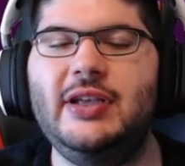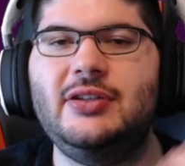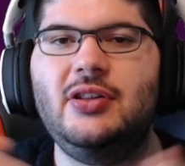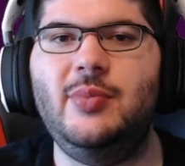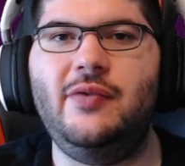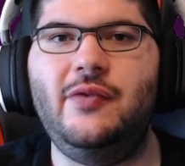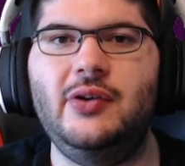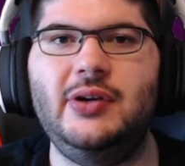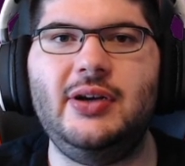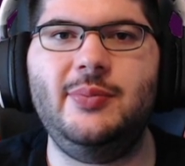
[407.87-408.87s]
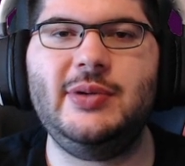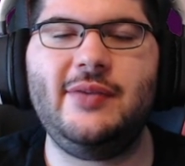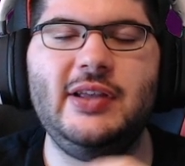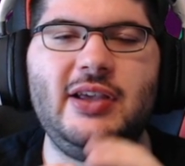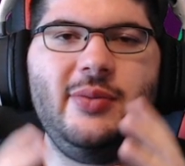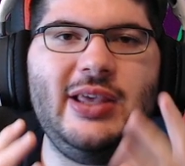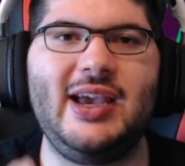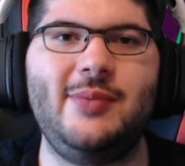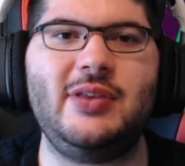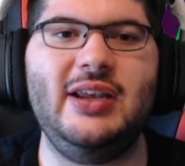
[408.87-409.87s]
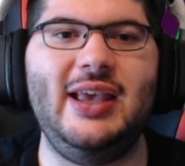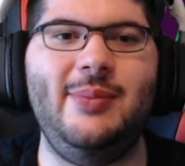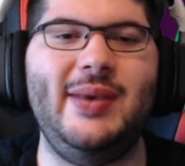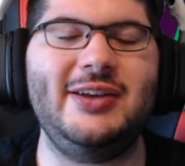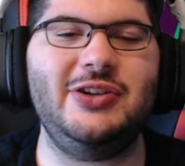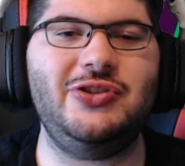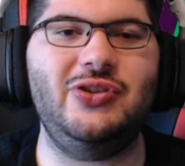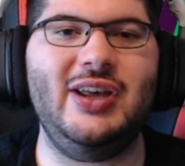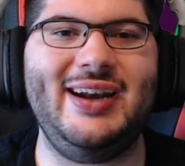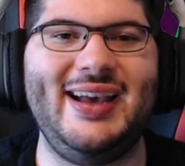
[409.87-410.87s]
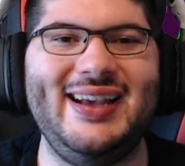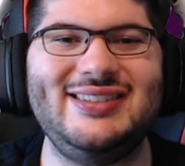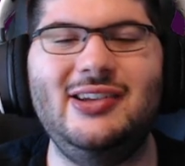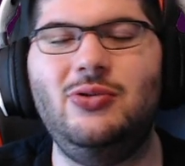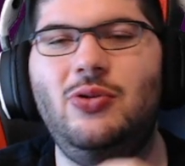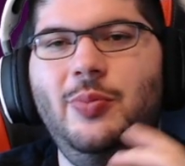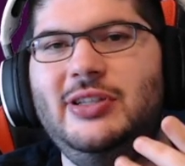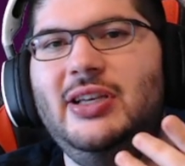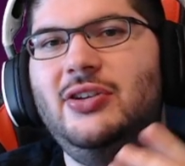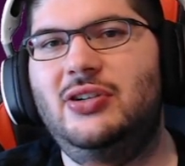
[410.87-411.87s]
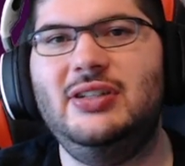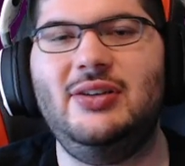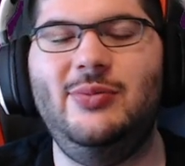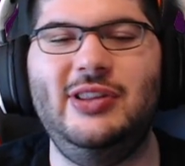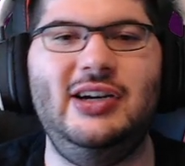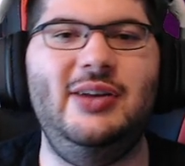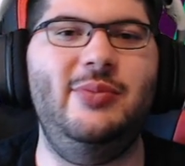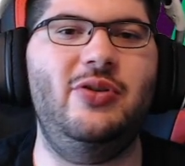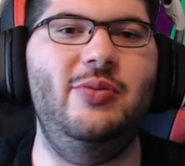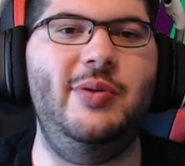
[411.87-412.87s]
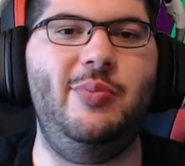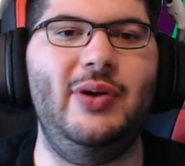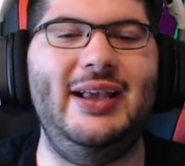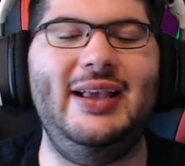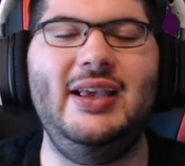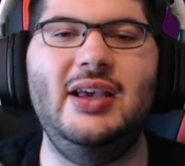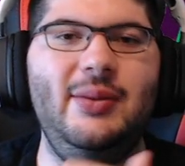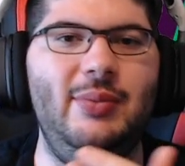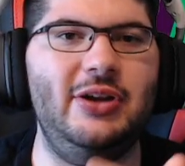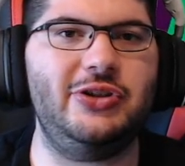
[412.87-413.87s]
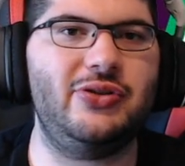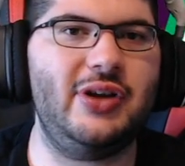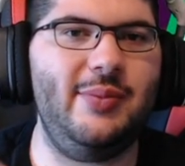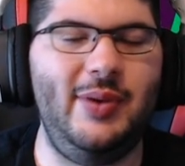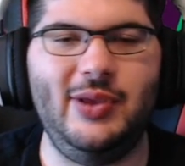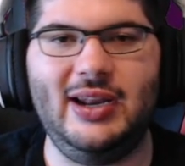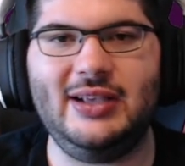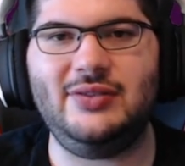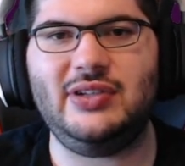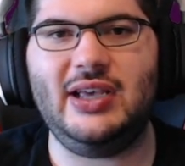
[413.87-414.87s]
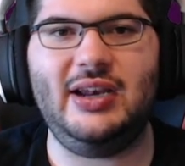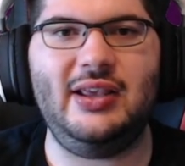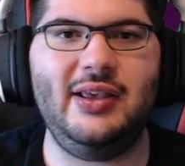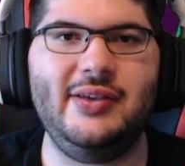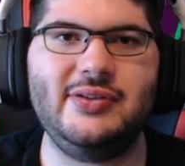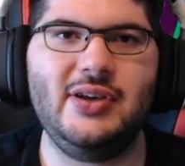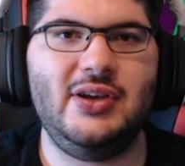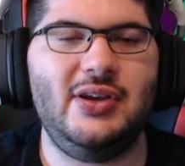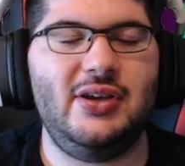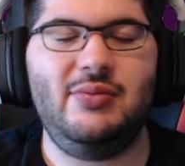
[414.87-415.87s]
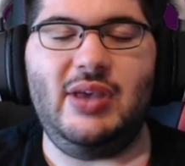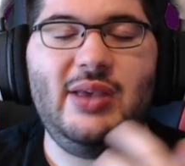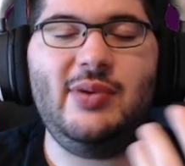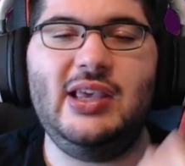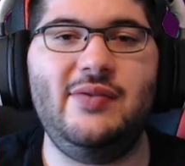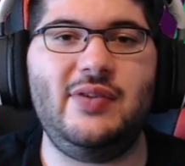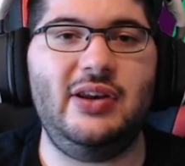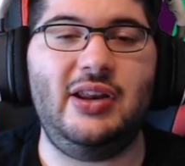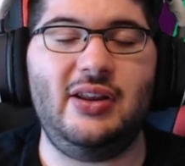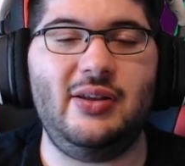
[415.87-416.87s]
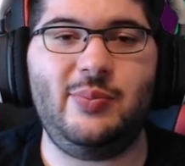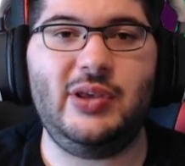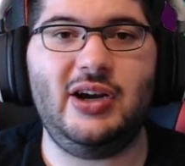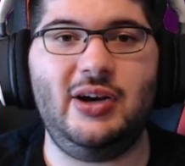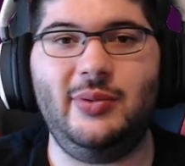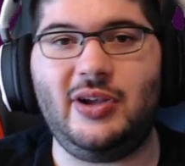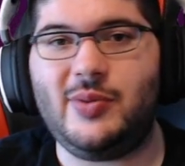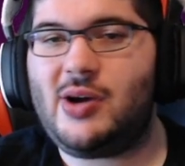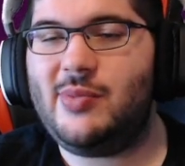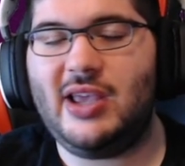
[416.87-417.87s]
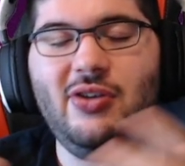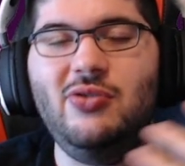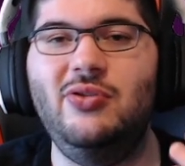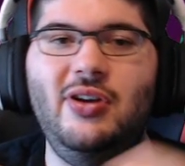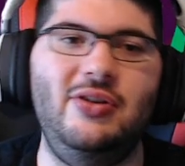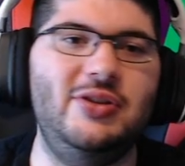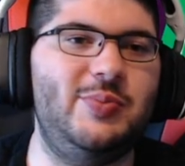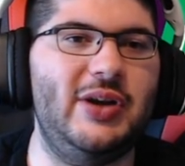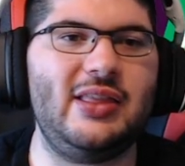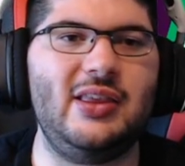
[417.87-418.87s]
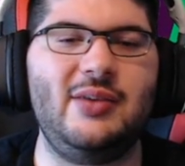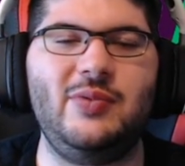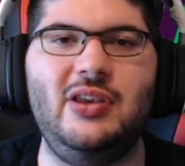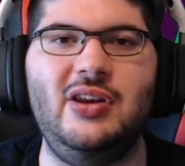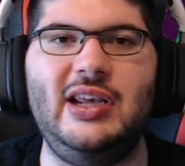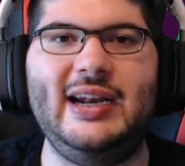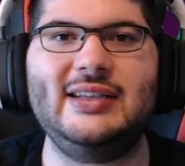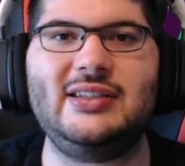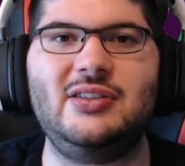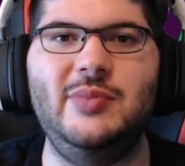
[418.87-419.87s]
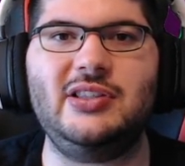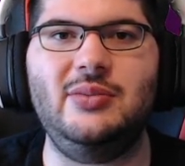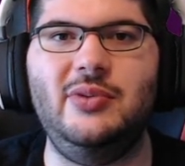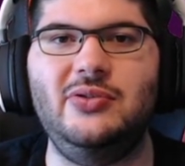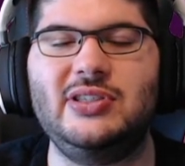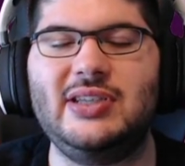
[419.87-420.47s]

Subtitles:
into the midfield here, I'm definitely going to be captaining a Manchester United asset, or potentially someone that I could be bringing in. I'm not sure yet. Maybe the likes of Danny Ings, maybe even Pierre-Emerick Aubameyang, who knows. But I think the United assets makes the most